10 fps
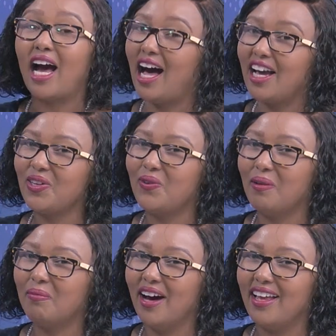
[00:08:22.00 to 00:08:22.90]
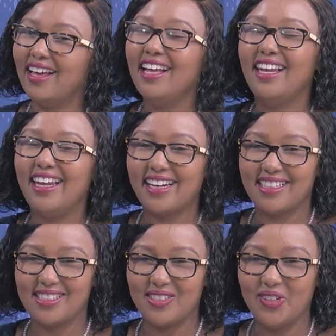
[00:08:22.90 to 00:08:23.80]
Are you a buyer? Let
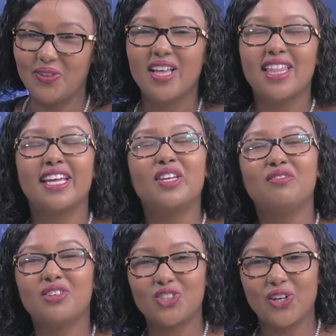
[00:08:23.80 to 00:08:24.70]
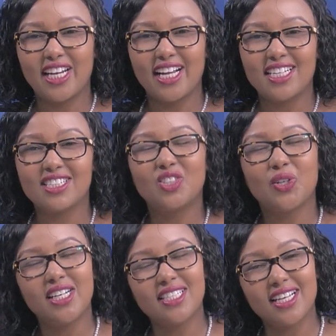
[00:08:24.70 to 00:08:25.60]
us know. Thank you for joining us.
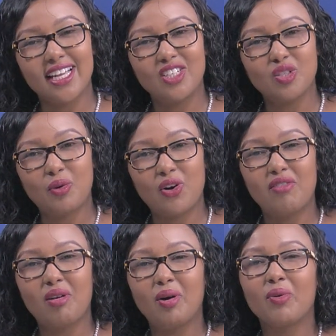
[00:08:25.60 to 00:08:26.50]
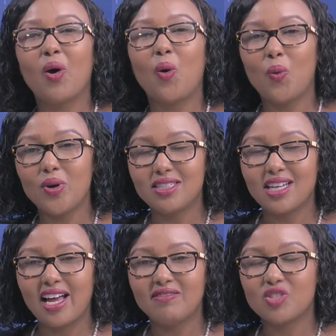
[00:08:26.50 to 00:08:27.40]
Join us again tomorrow. And remember, we are always
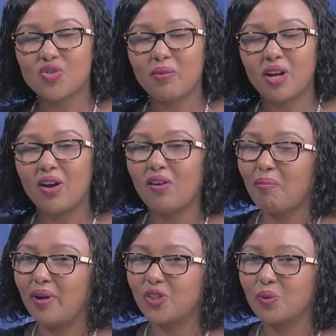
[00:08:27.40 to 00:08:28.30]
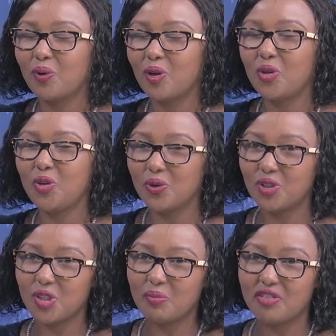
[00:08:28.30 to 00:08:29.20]
live streaming on our Metropole
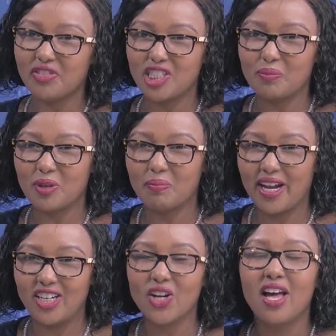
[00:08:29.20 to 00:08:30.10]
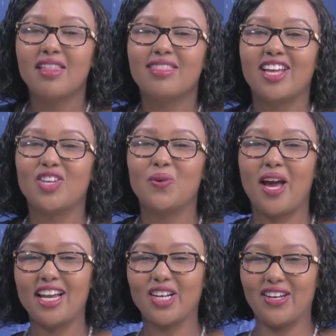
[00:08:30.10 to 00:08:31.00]
YouTube or Facebook page. Thank you
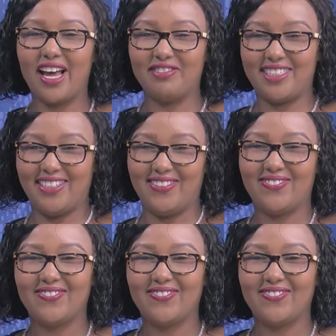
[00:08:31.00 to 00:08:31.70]
and good afternoon.